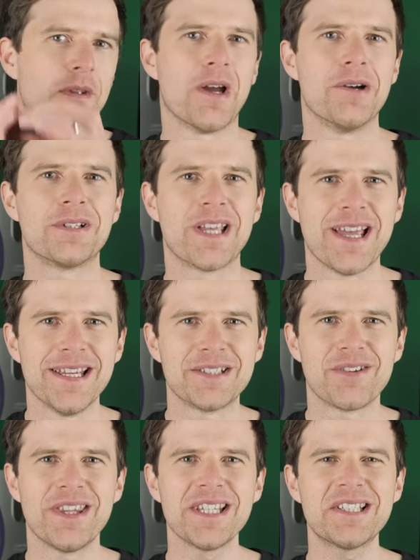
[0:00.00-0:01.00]
Okay,
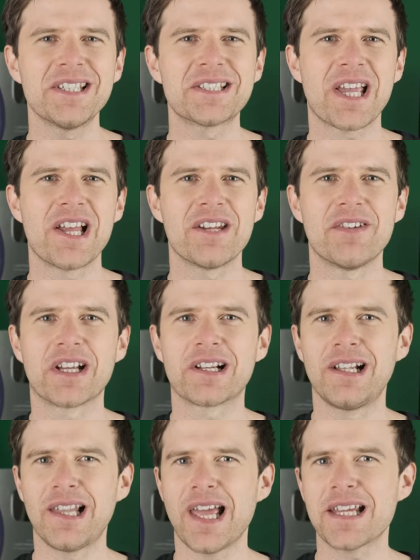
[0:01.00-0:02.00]
so this is kind of a
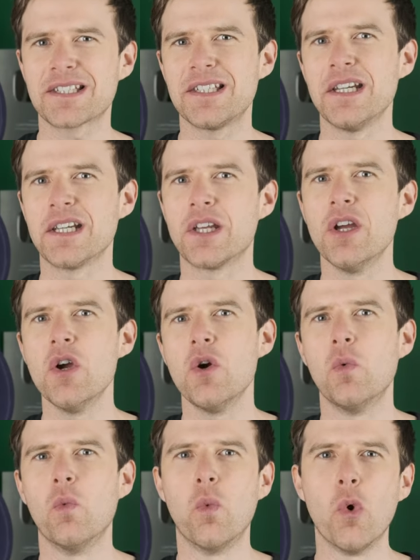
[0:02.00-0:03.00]
classic
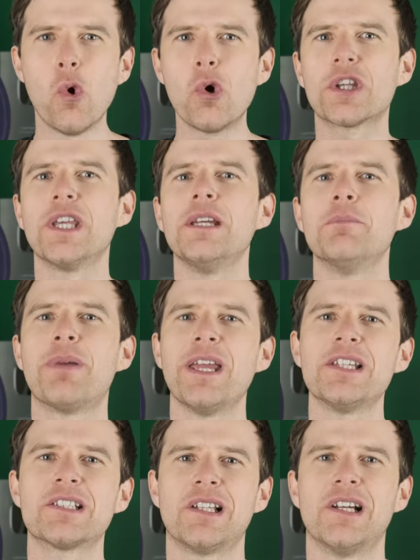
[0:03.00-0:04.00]
walking
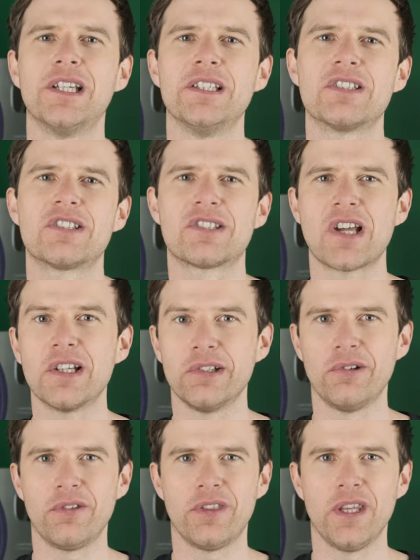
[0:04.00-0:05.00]
bassline
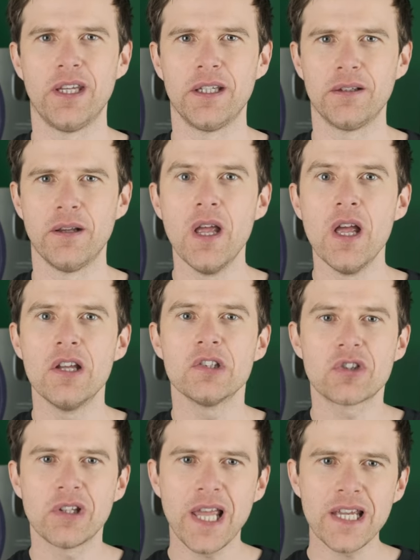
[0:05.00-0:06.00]
style thing.
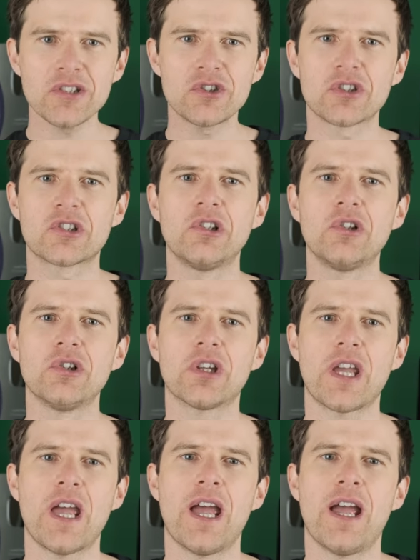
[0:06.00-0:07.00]
So let's just
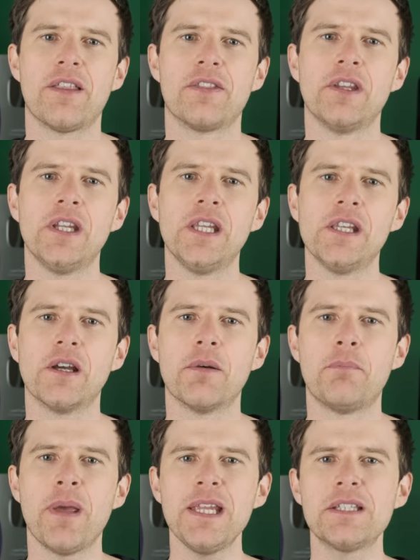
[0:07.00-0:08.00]
look at the
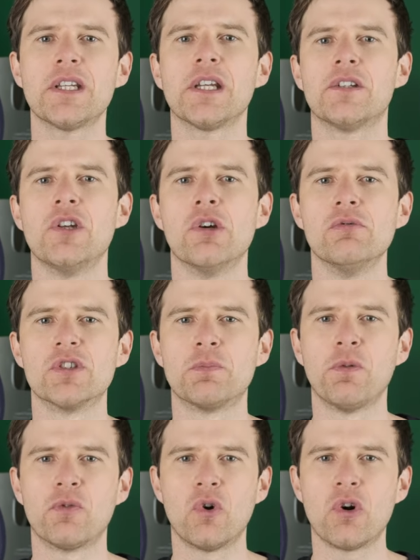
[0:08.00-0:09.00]
basic notes
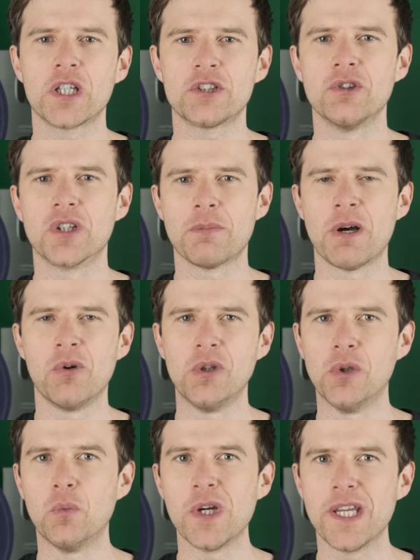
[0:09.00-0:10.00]
before I talk about
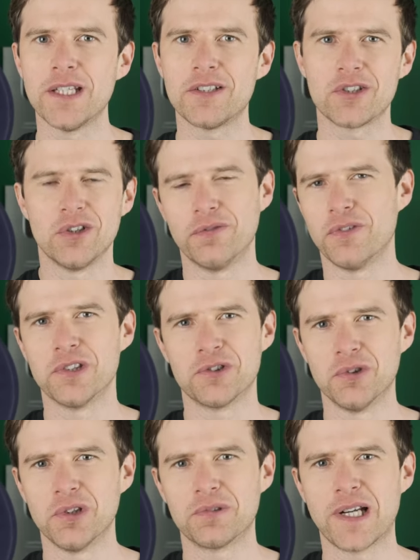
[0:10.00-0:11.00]
all the weird stuff that's
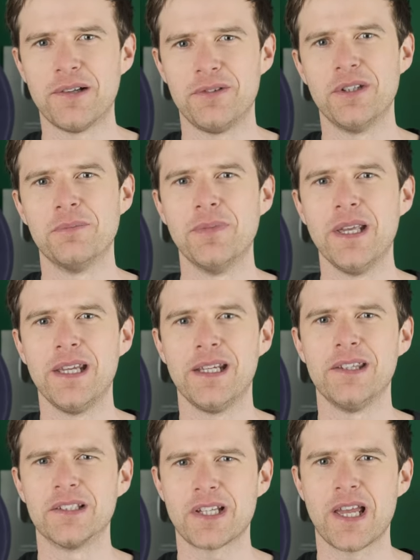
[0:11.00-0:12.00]
all around them
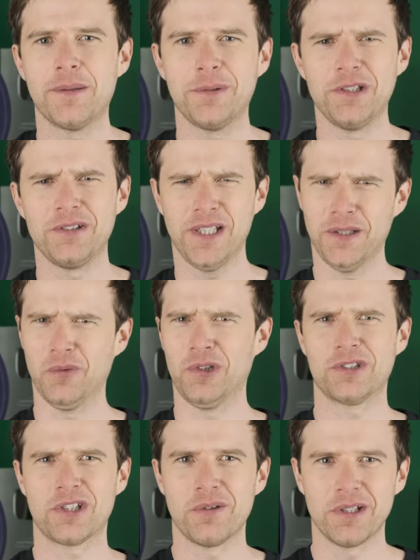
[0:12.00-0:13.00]
in the tab and you're thinking,
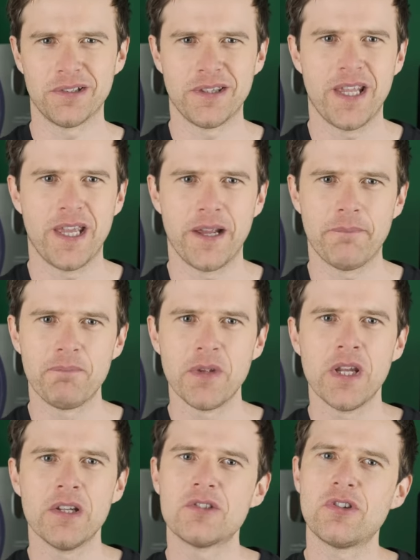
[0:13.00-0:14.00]
what's going on there?
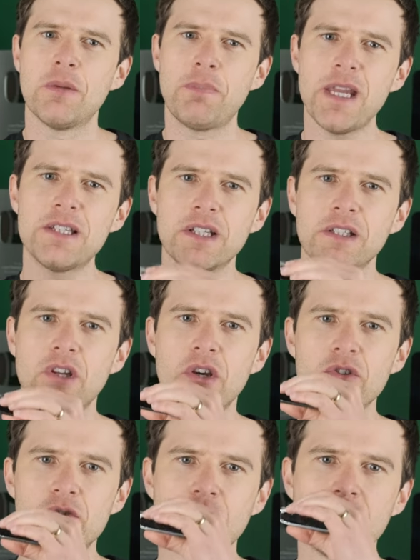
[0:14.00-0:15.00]
So the basic
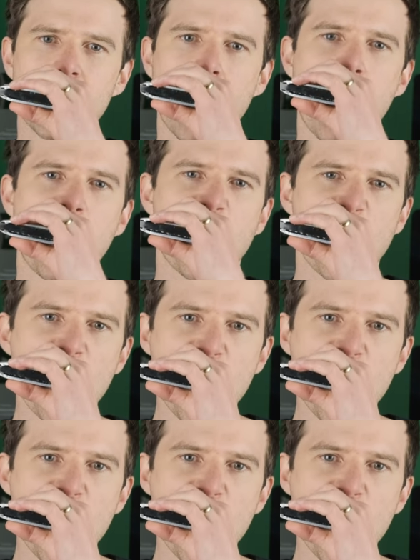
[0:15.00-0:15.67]
notes we've got.